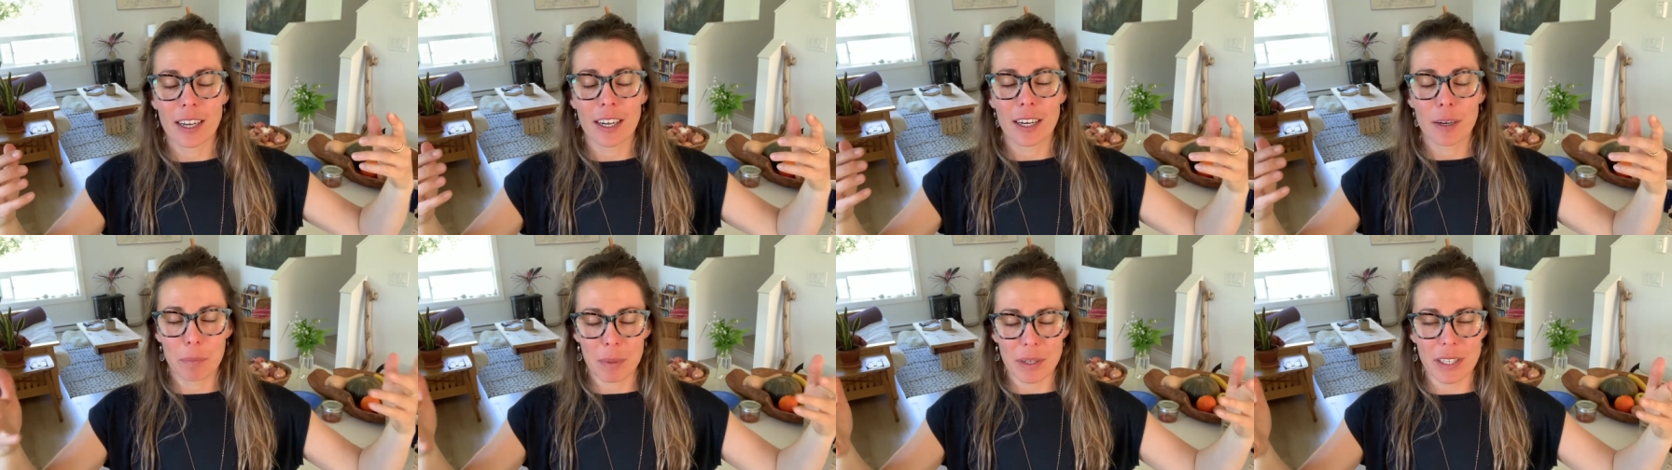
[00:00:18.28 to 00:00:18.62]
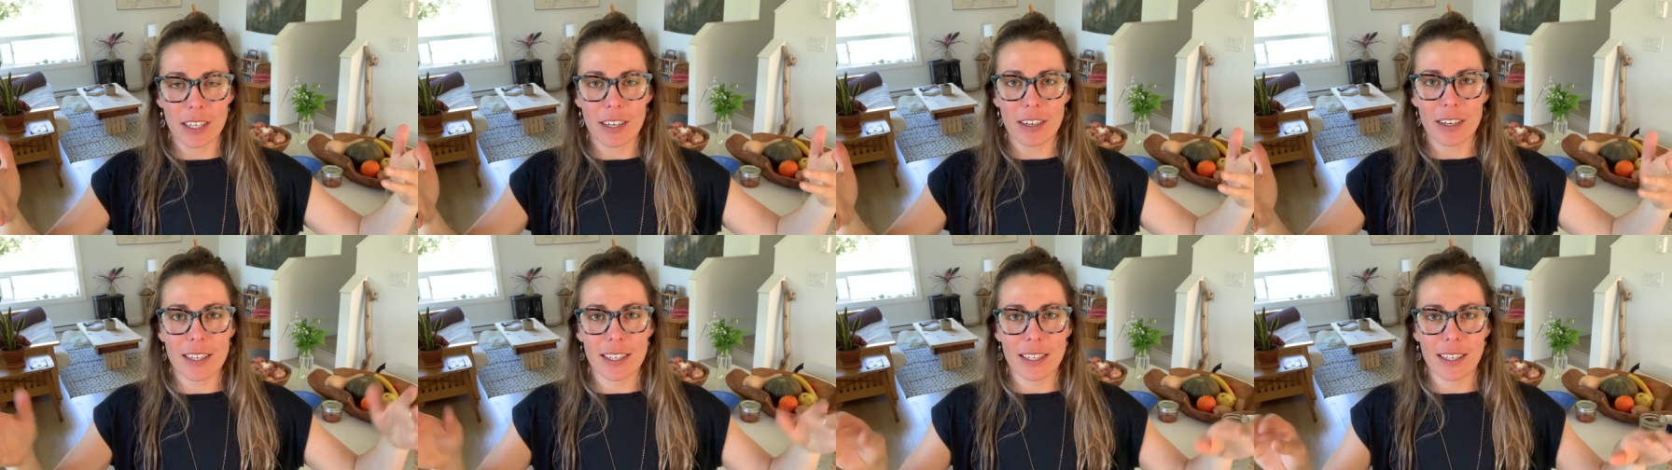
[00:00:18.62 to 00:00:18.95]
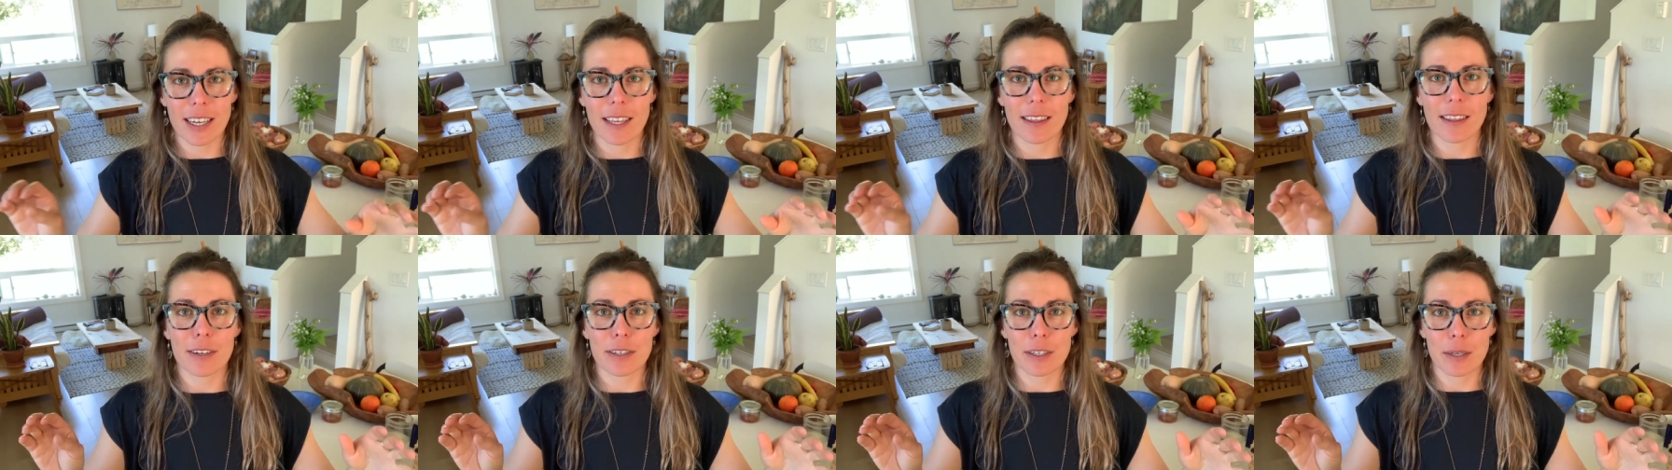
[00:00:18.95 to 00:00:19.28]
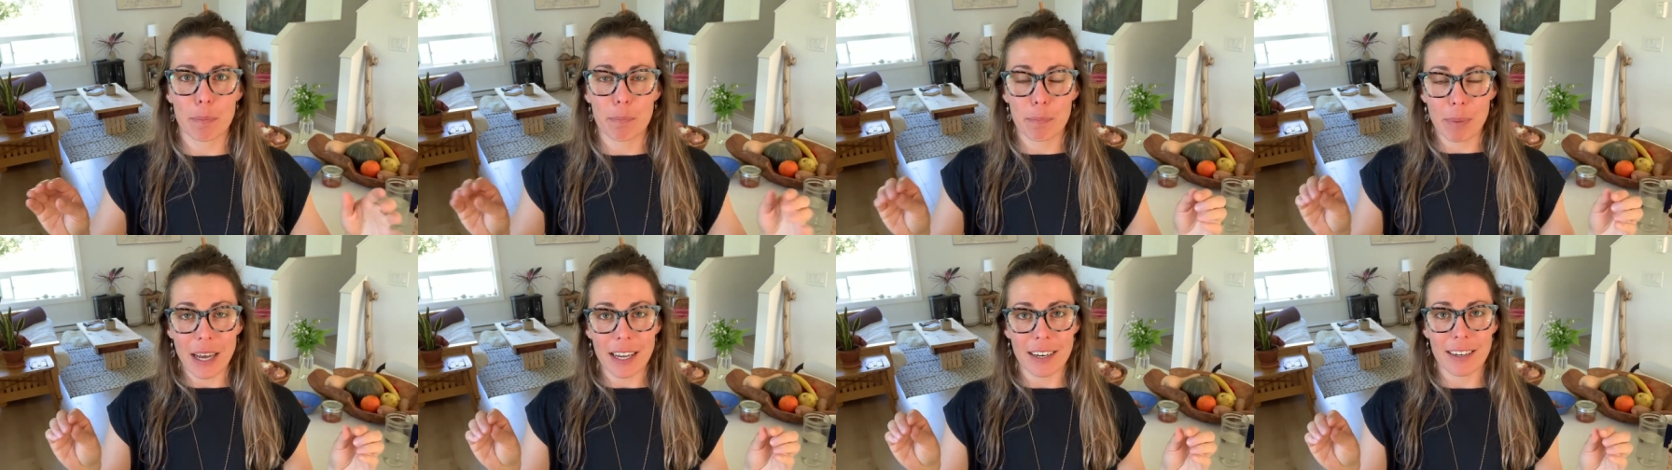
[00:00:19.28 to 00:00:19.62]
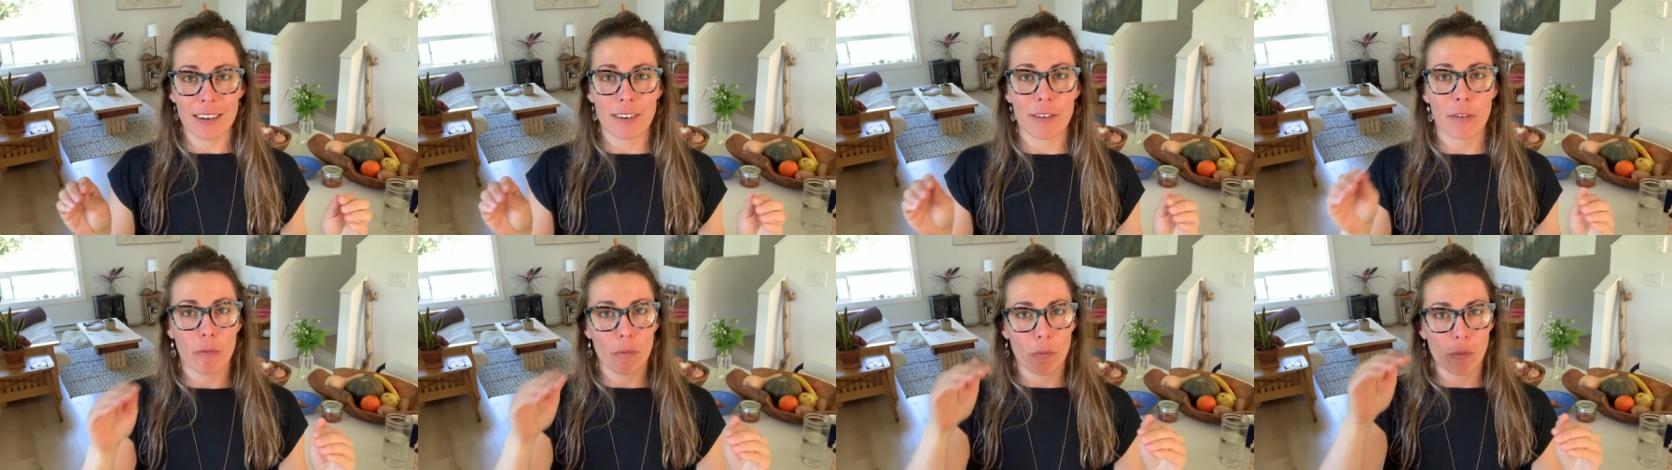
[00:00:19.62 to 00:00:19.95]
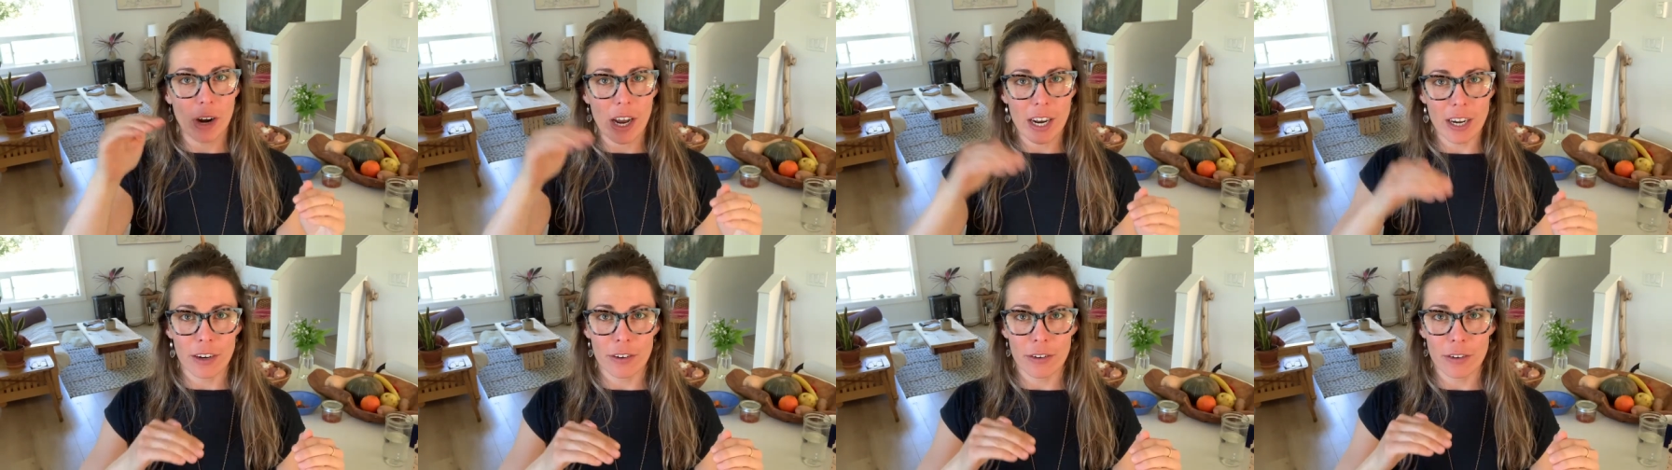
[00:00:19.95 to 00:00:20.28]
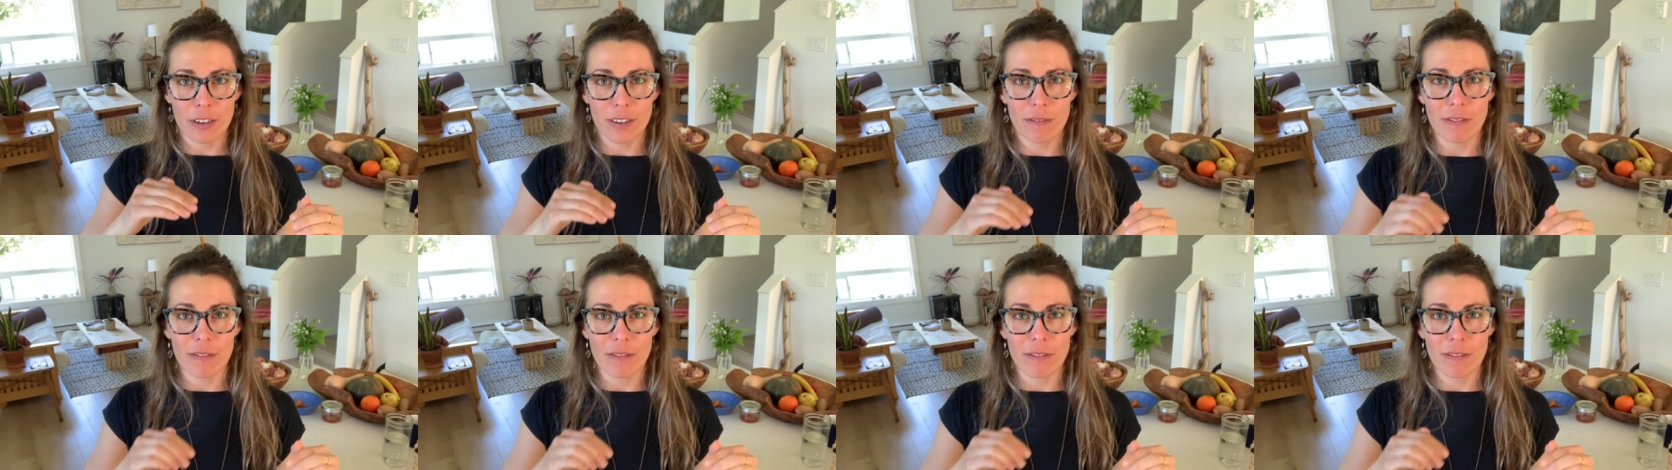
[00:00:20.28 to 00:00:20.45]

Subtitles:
But seriously, there's a button right under the